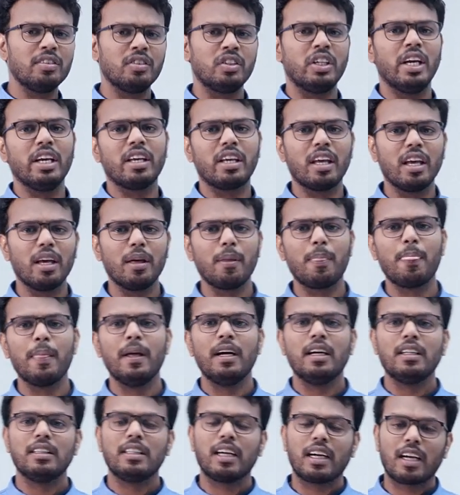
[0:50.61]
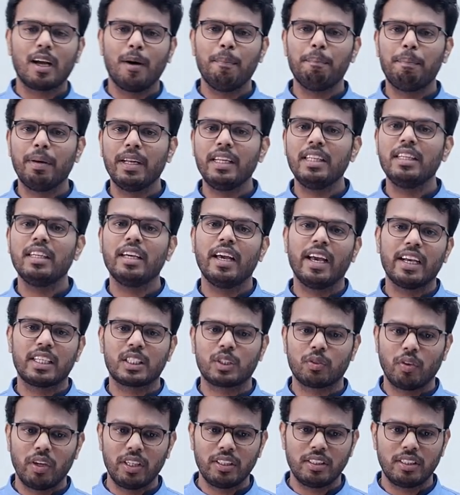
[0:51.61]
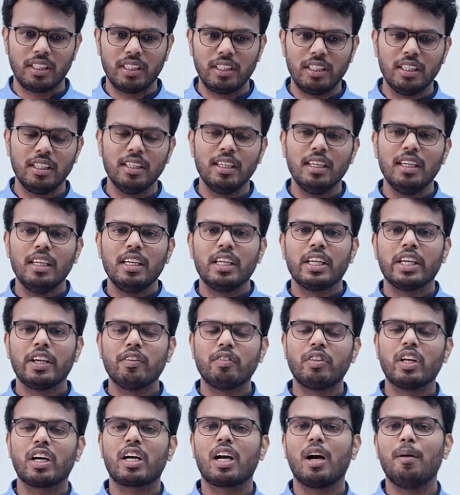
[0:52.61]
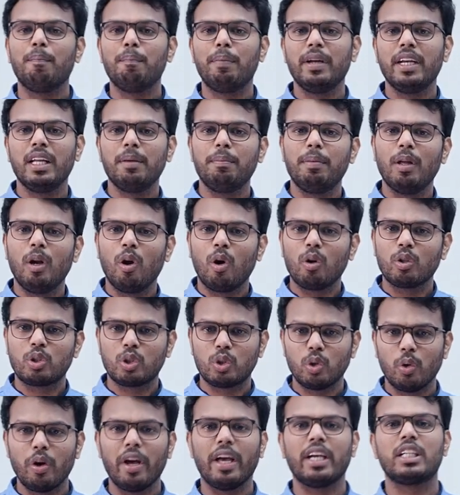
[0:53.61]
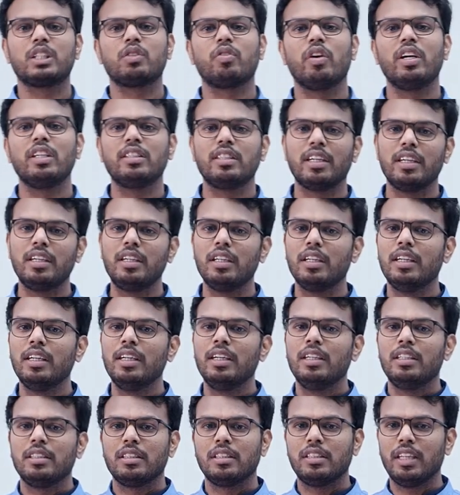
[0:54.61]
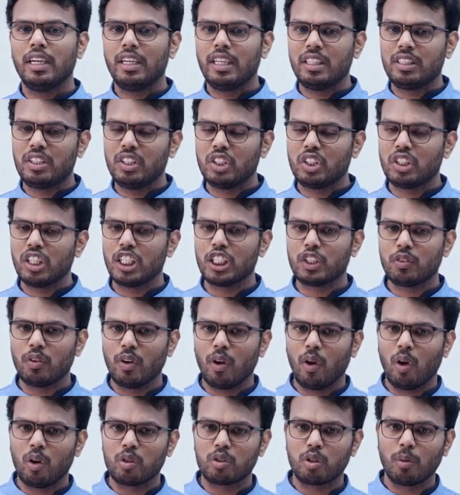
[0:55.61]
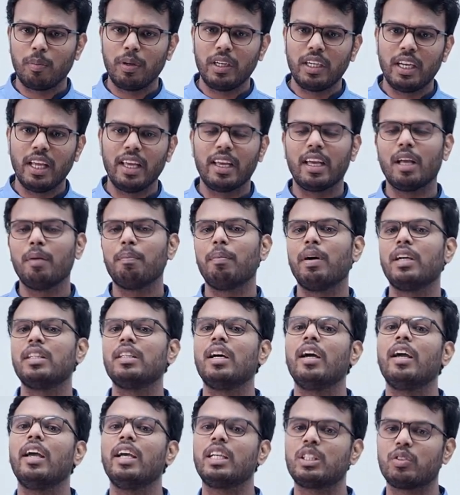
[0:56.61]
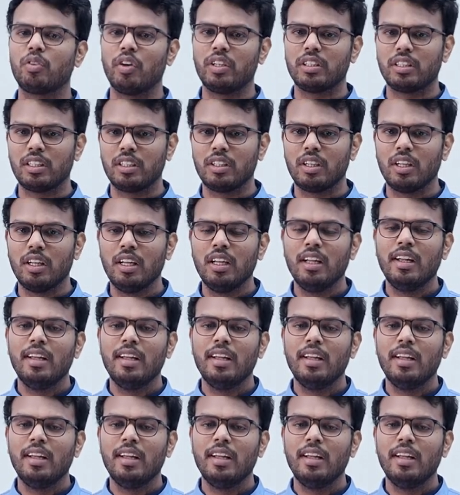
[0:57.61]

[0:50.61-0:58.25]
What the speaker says: taking the company XYZ, if the company belongs to XYZ, the decisions will also be taken by the XYZ.